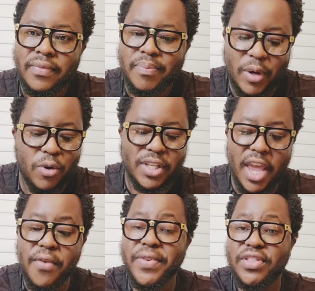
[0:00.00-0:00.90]
Because
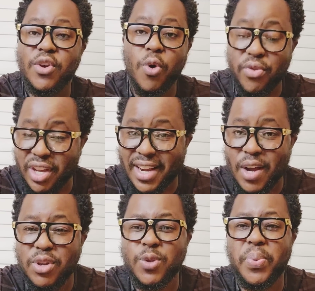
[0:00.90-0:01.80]
everything on the
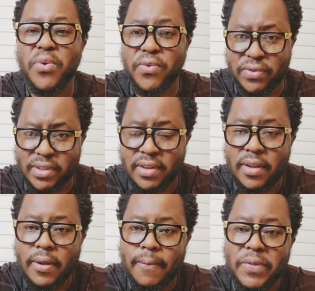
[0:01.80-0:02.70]
ground, it proves,
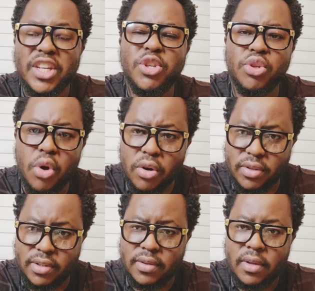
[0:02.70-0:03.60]
it
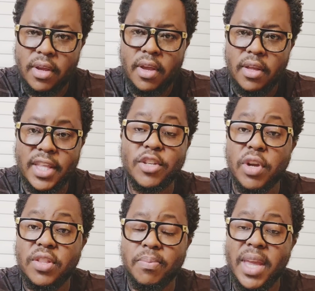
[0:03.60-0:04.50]
shows that you are
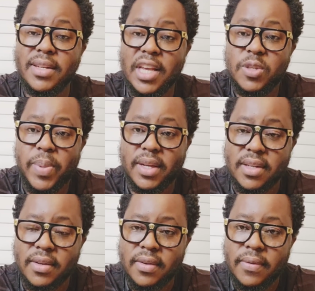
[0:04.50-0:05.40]
the main suspect.
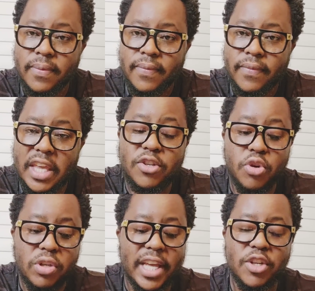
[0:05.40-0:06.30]
It
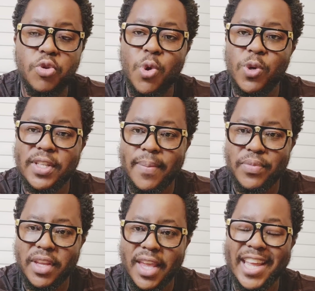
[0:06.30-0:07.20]
shows that you know
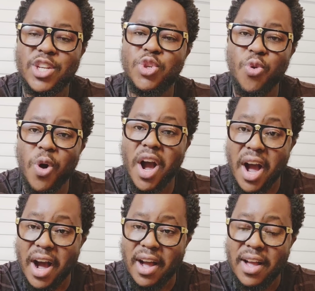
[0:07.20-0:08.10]
something and you
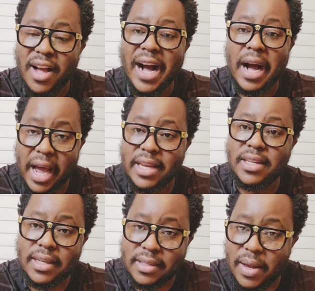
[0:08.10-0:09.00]
are
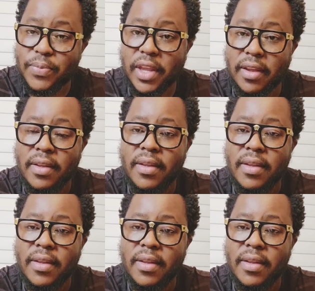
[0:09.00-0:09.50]
hiding something.